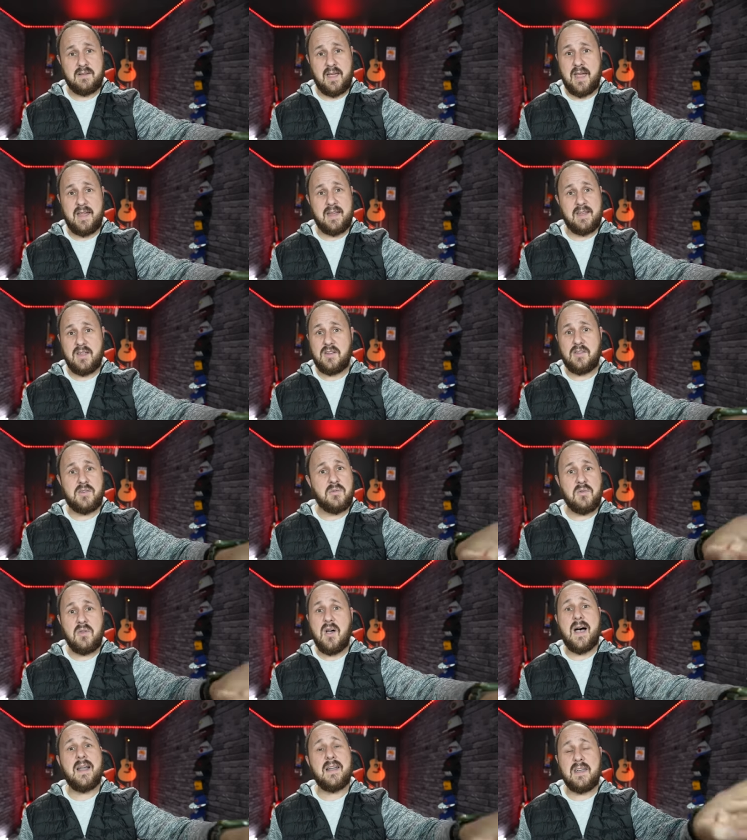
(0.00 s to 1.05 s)
Okay? Do
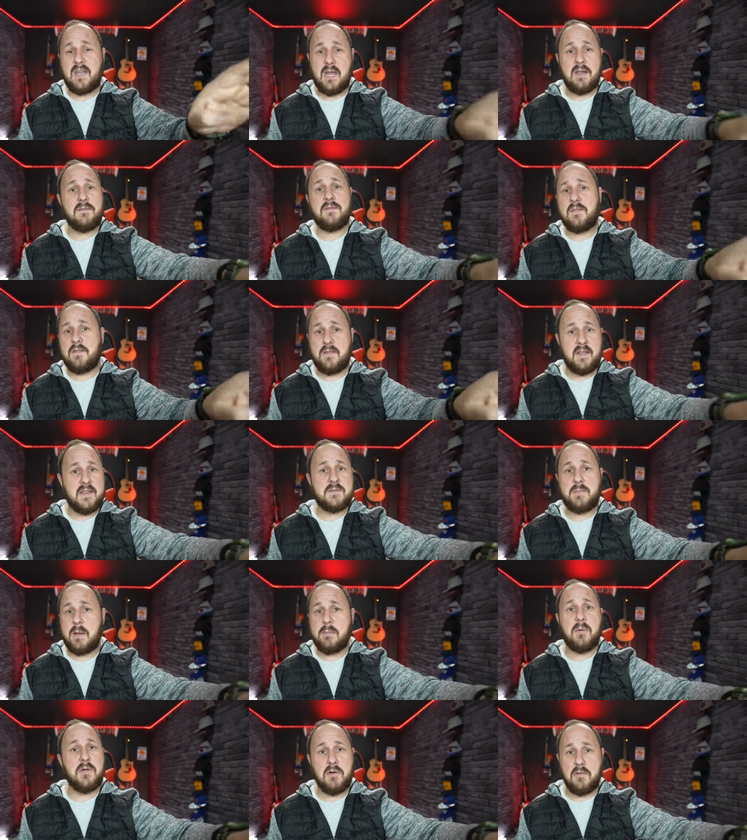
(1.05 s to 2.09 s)
not give these
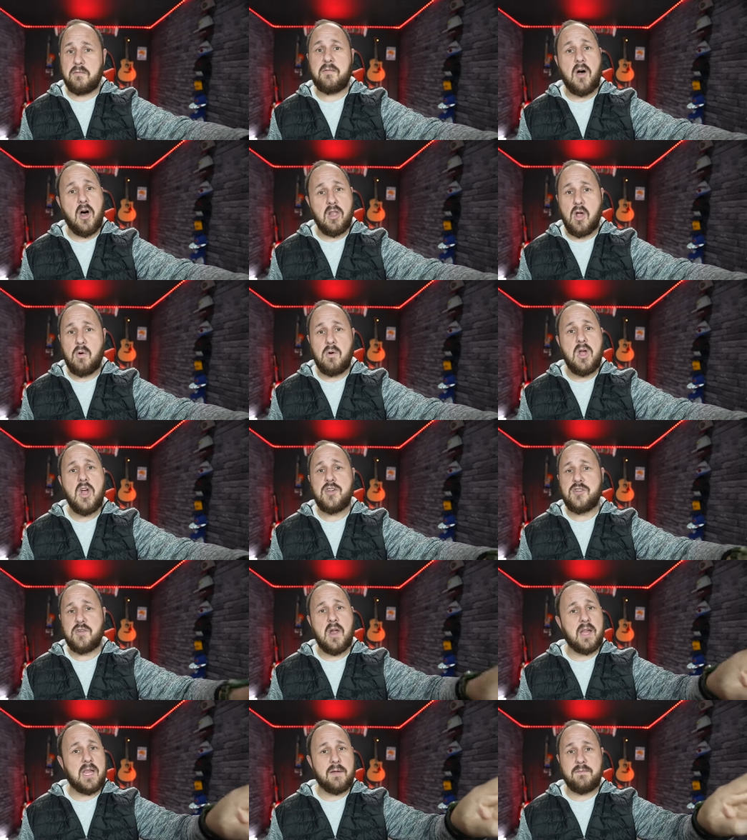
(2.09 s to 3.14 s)
people your follow.
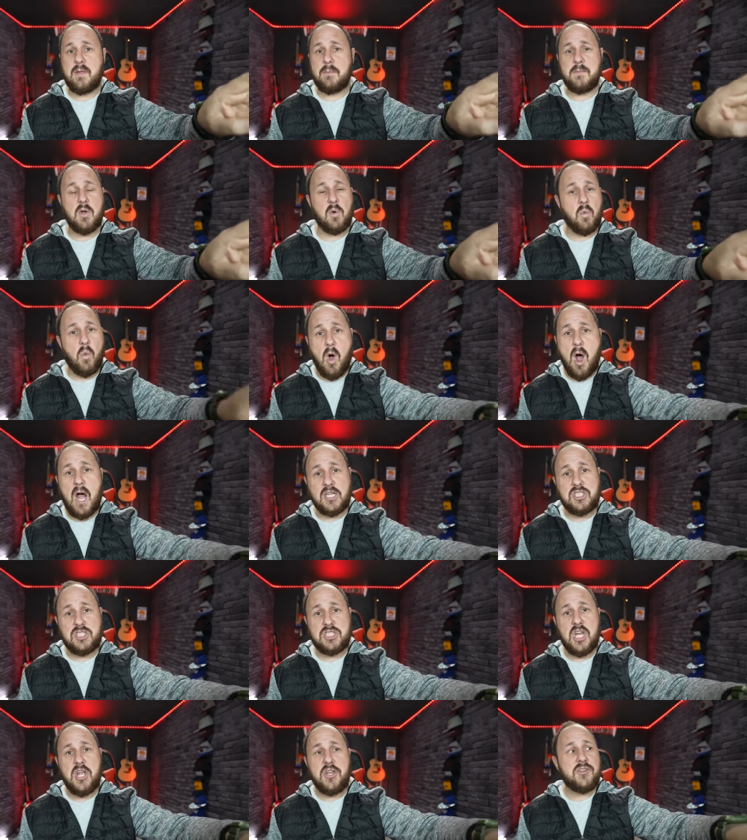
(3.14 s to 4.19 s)
Do not give them your
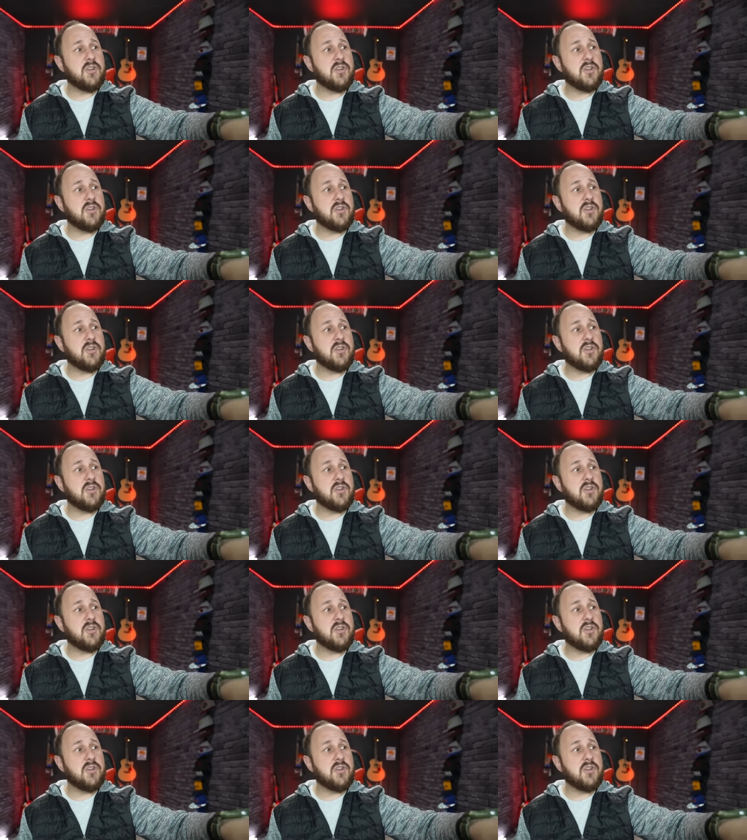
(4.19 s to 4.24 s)
watch.